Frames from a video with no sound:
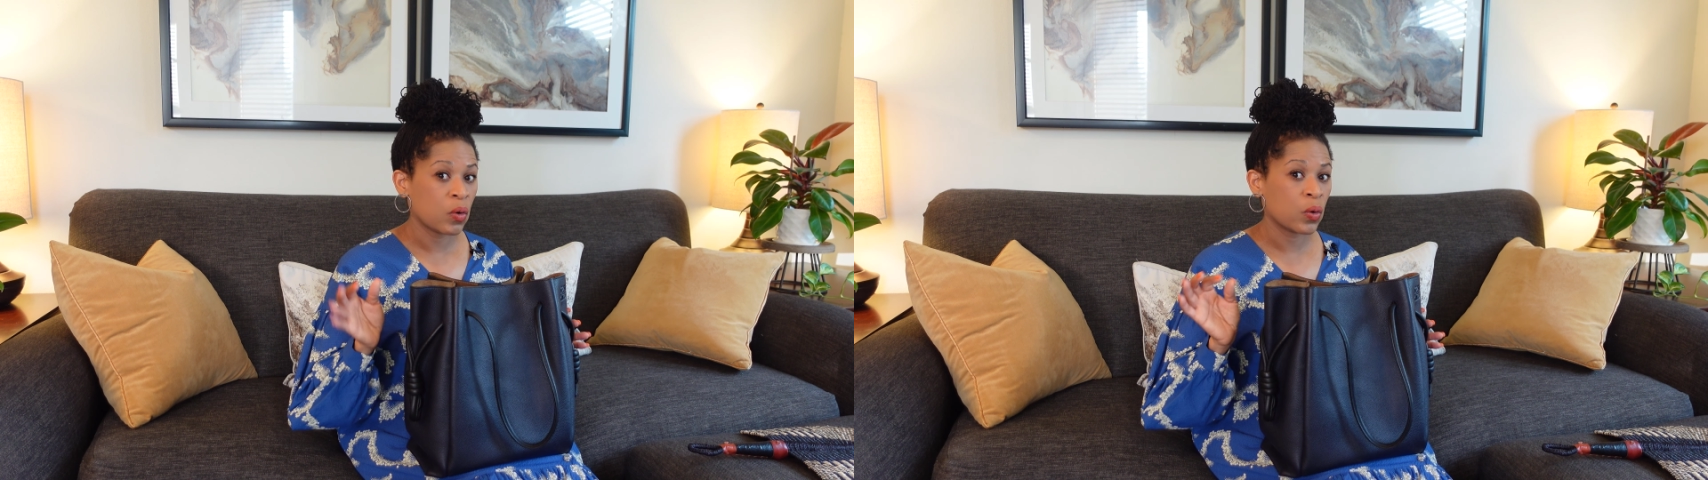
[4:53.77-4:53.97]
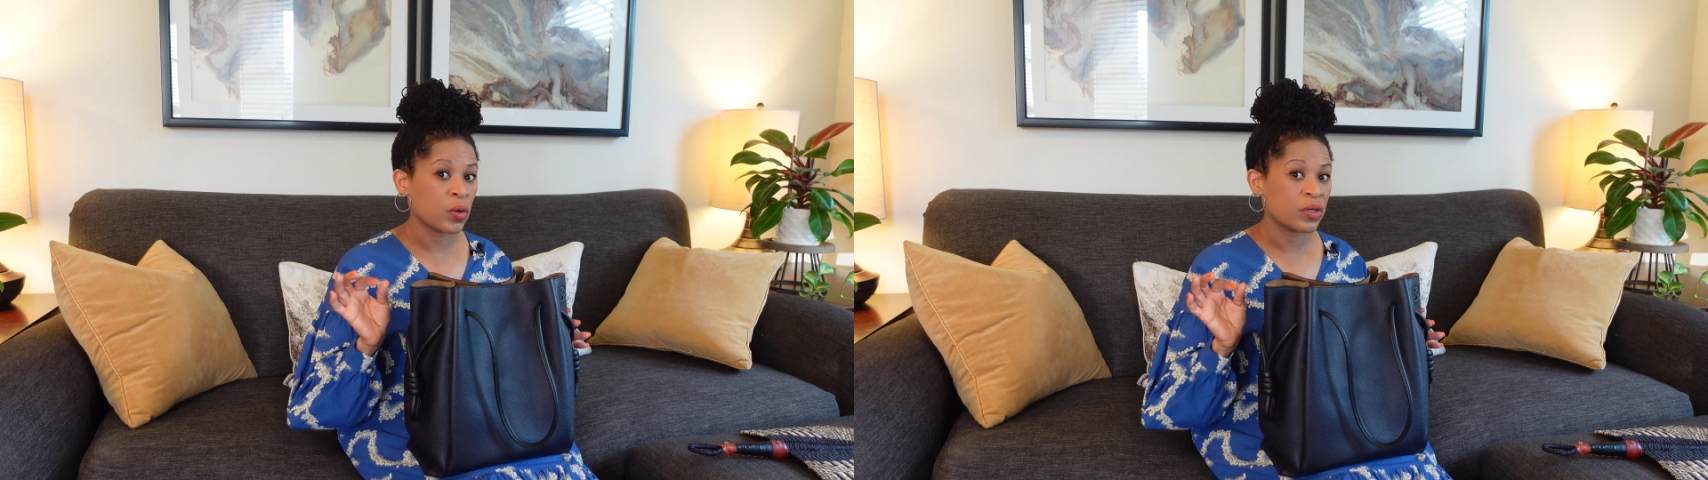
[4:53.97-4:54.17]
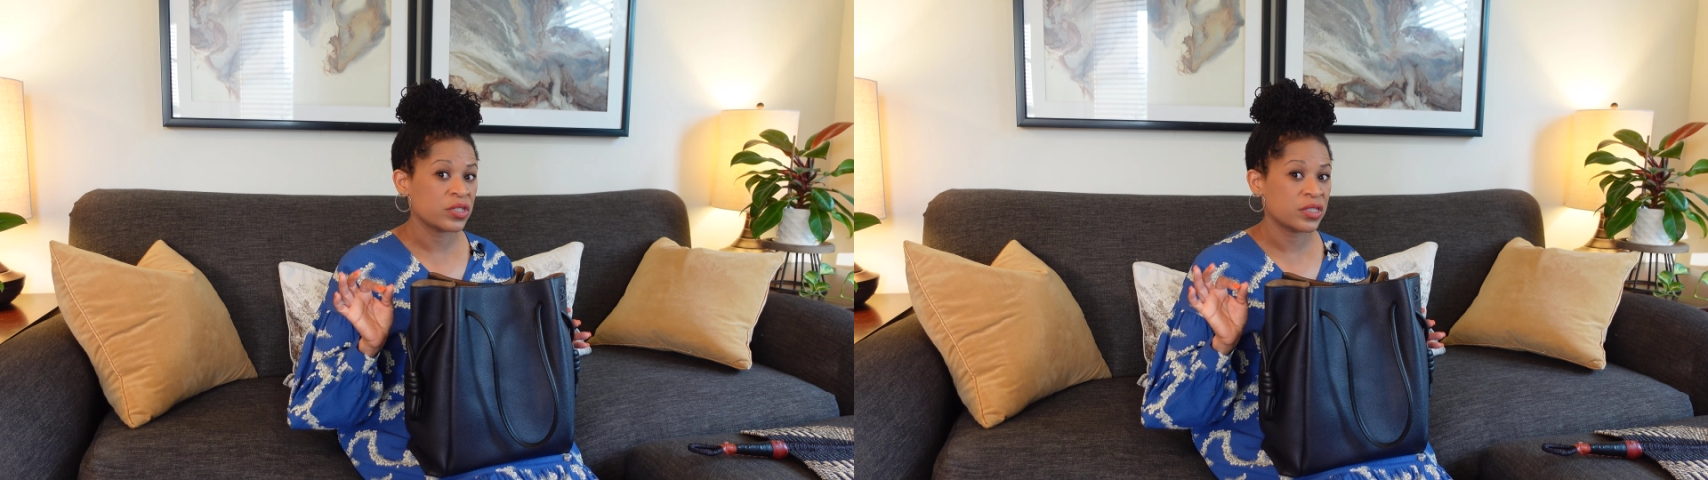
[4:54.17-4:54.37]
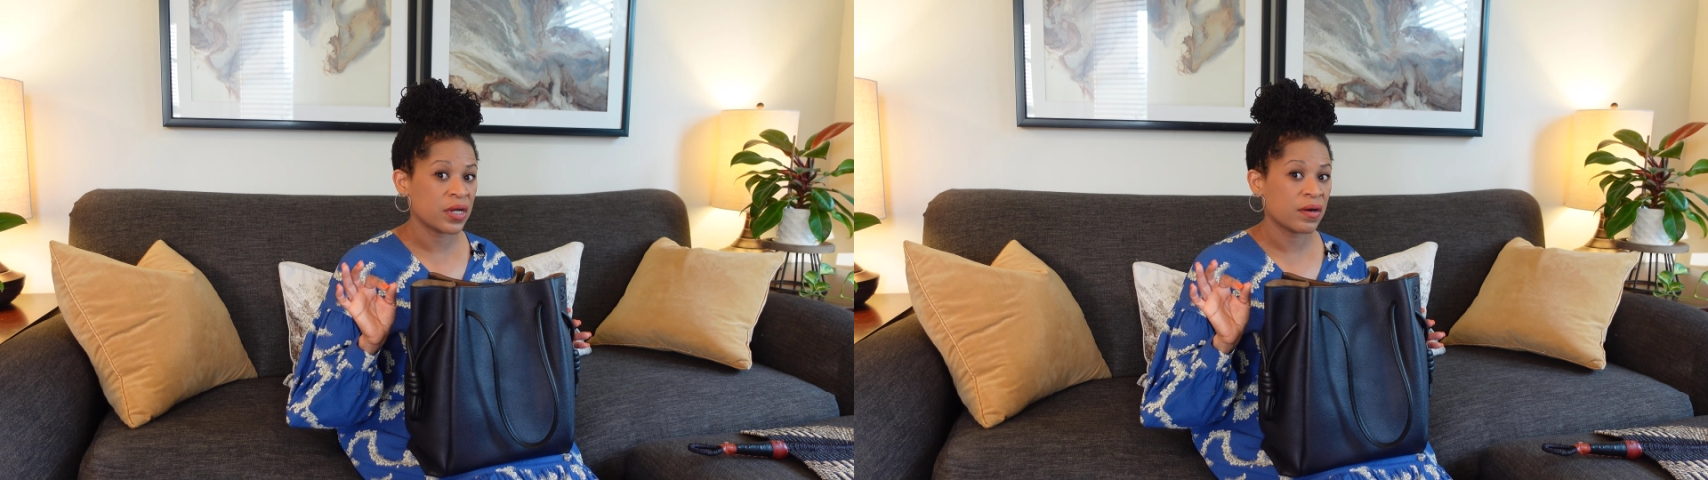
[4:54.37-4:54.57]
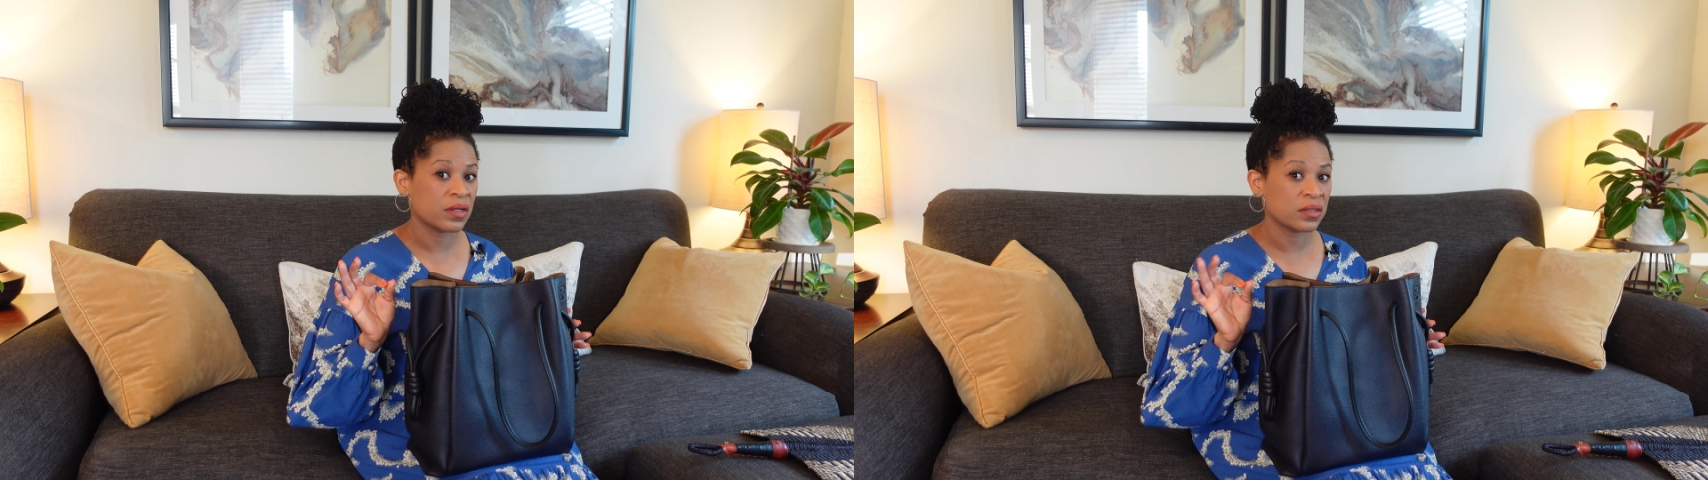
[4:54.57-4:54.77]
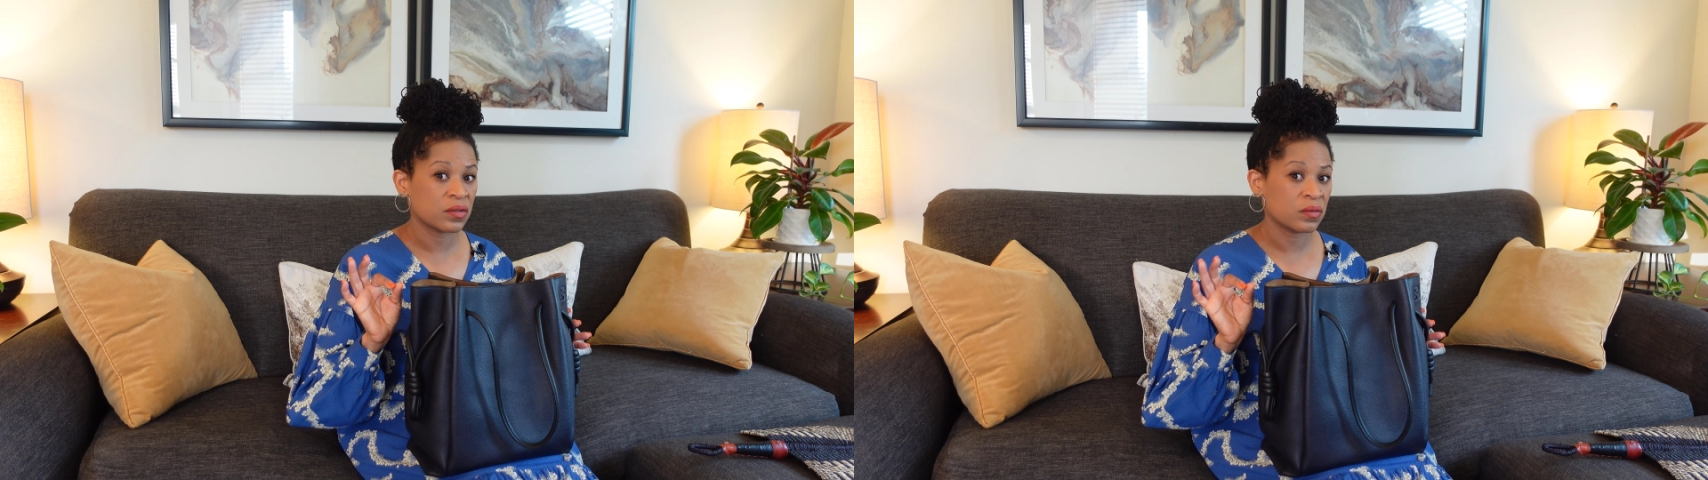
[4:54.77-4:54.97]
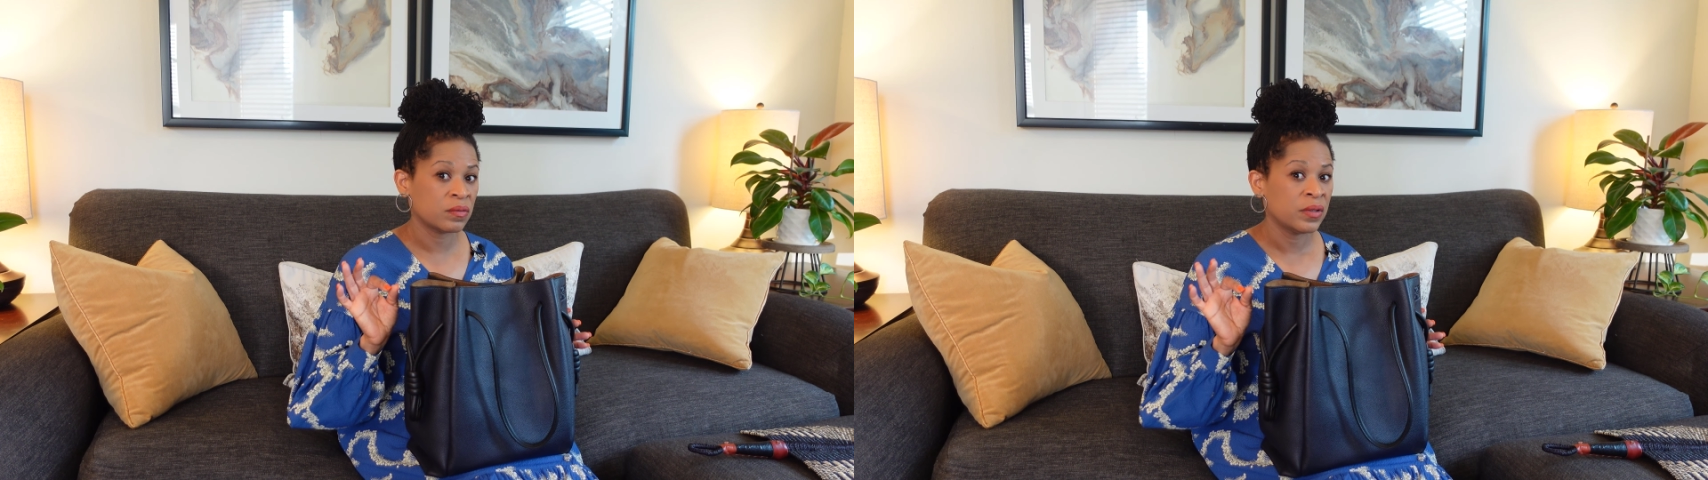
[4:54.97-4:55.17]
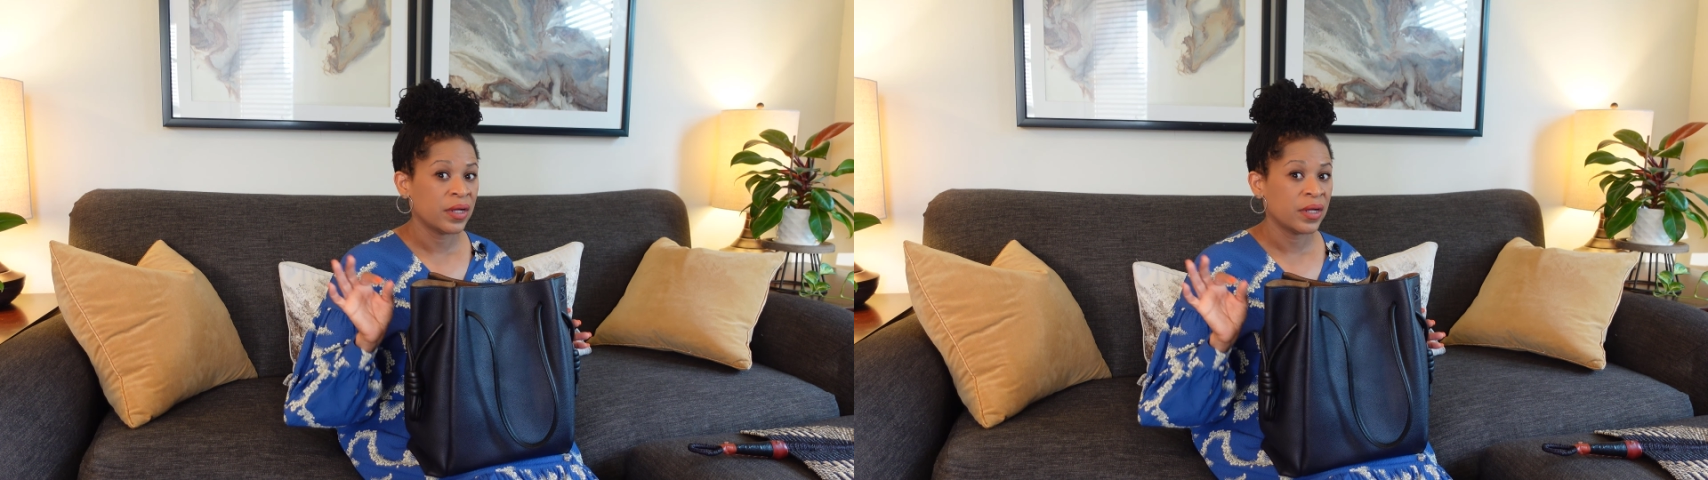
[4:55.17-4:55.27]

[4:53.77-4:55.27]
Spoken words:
or share a little